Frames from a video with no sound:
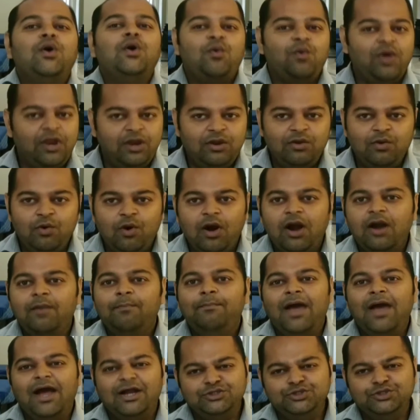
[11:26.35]
when you are
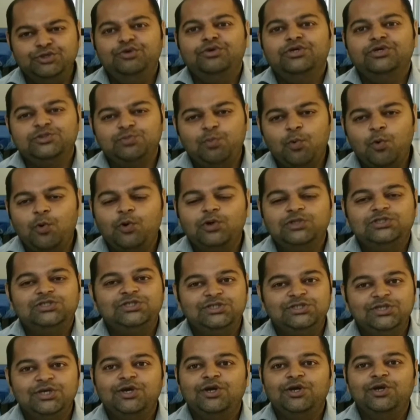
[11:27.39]
back to your
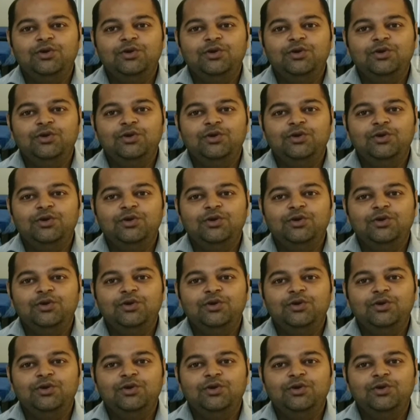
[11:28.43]
sports,